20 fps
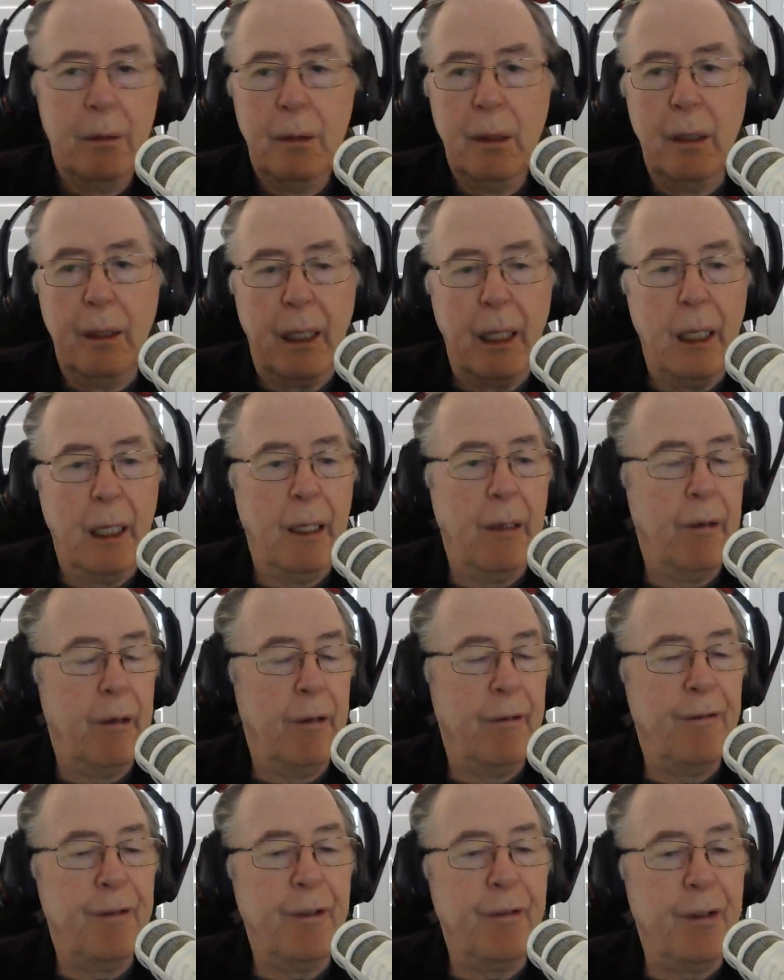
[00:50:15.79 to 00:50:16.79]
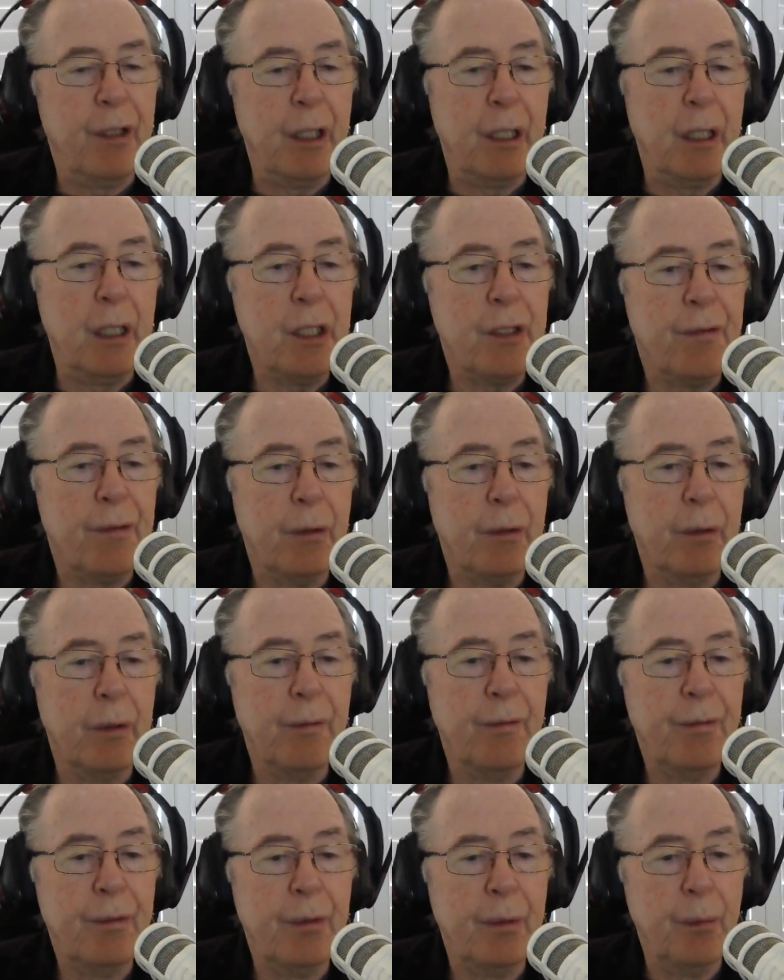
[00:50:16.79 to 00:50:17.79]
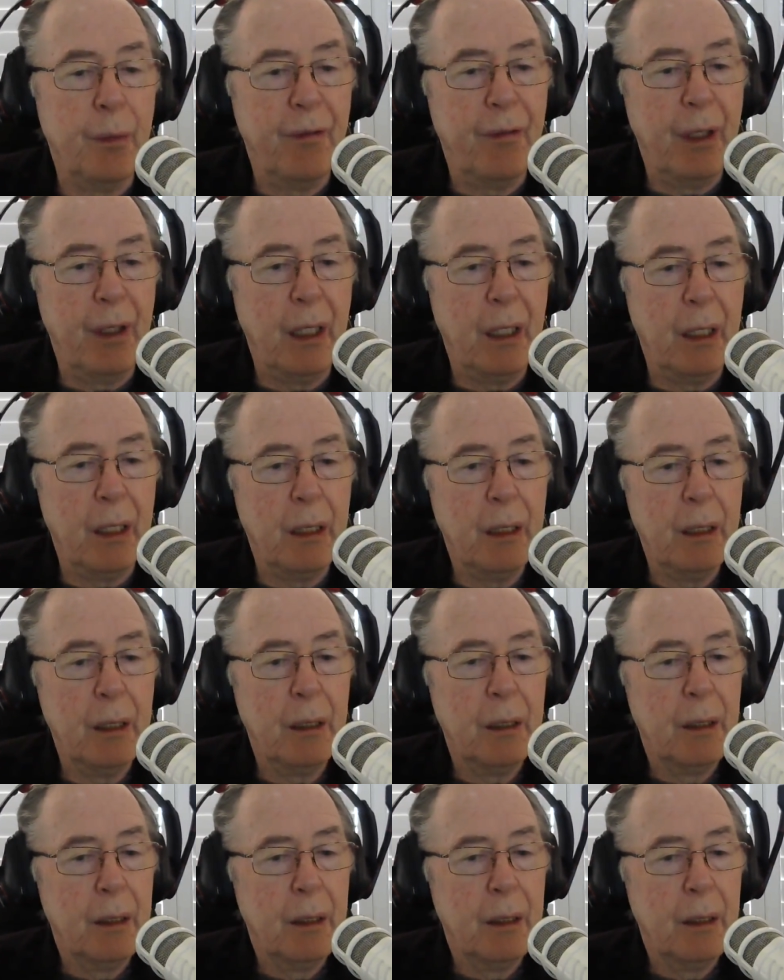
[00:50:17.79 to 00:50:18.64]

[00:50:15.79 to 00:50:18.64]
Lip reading: I'll get 150 each for them from the vendor.